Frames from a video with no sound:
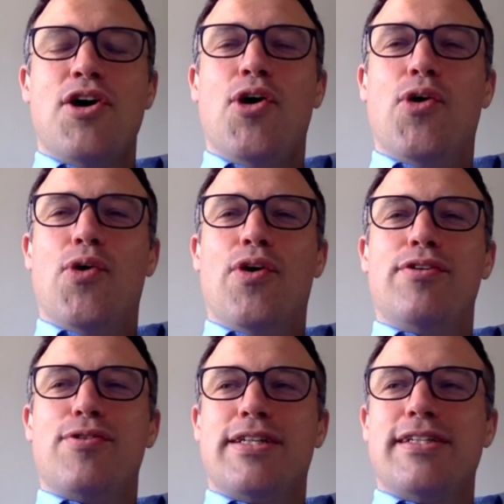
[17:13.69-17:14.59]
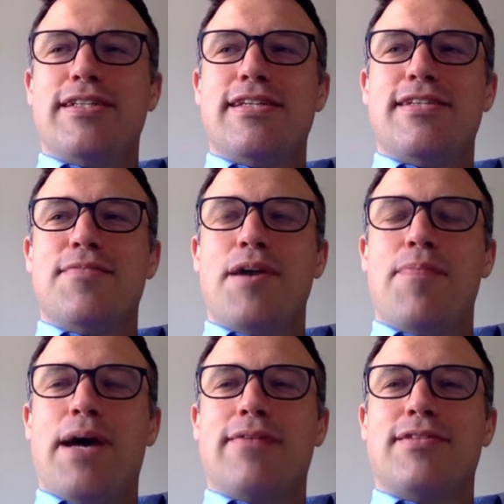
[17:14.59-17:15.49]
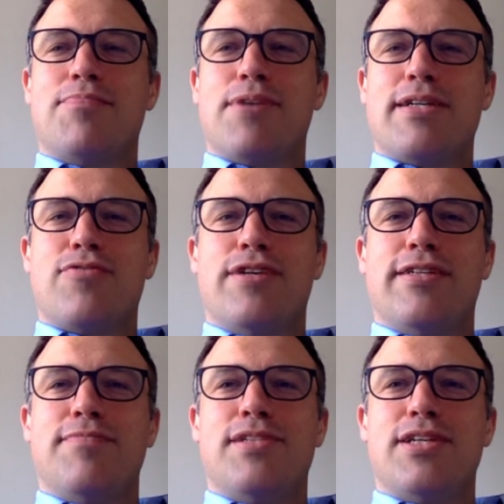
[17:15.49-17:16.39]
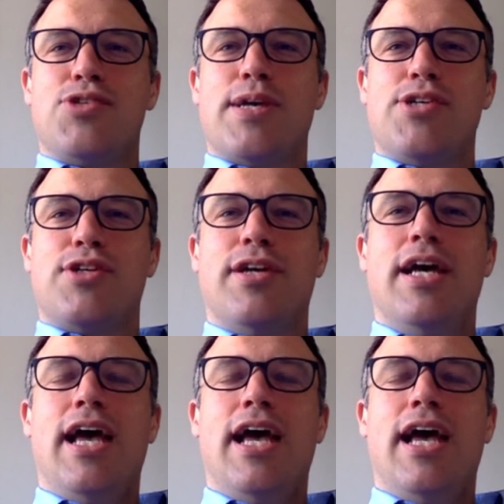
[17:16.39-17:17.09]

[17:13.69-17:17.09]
or criticism about a press freedom situation